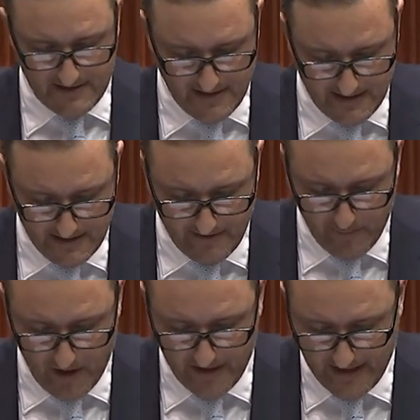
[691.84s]

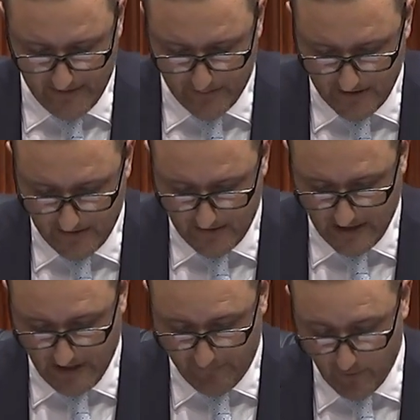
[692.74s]
incentive by the government
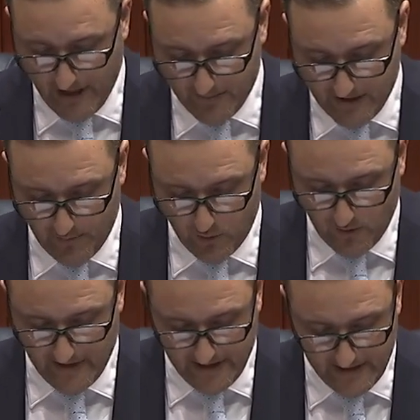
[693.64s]
uh, for government
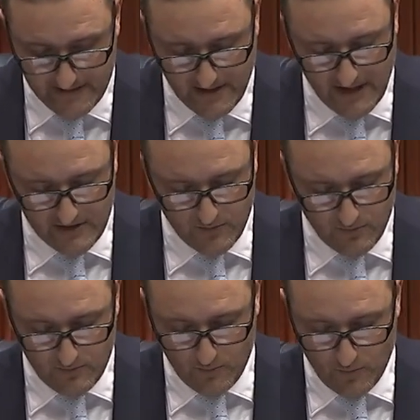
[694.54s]
employees
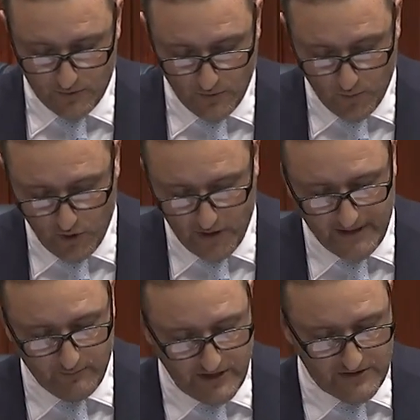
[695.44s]
to to
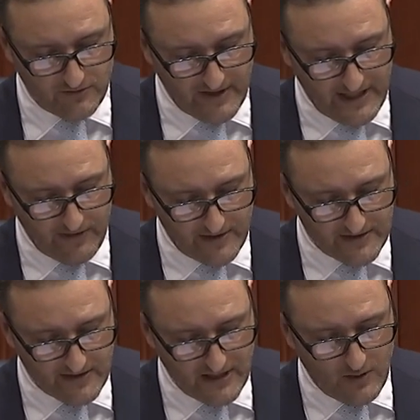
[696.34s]
work in regional
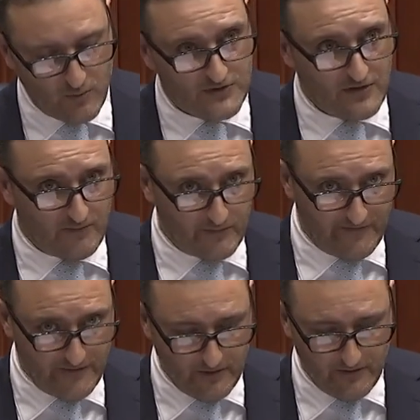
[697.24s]
areas was not
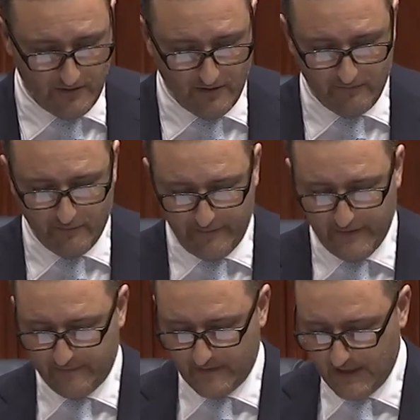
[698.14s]
reviewed for
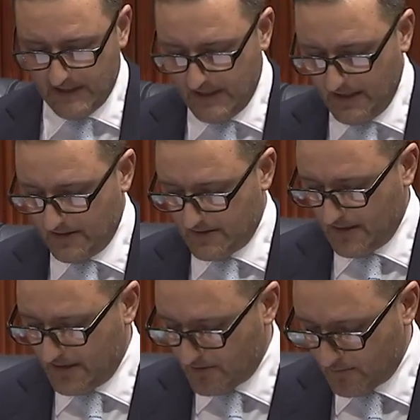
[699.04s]
fifteen
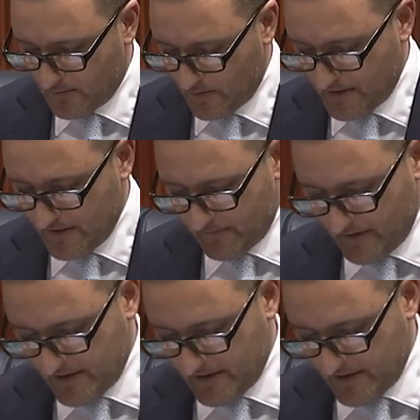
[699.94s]
years until Royalties for